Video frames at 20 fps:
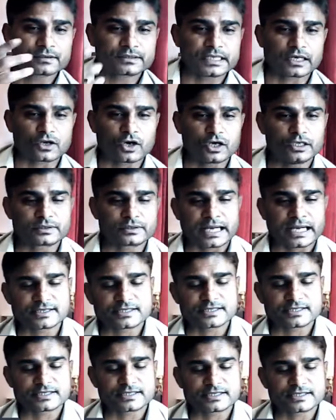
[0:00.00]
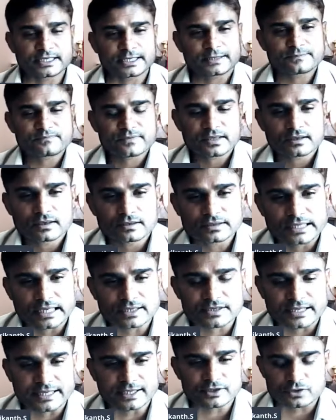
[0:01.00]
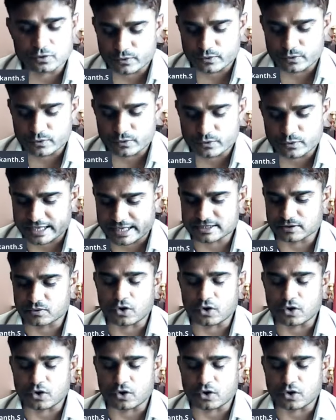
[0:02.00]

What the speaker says: they are all united. They are trying to wage a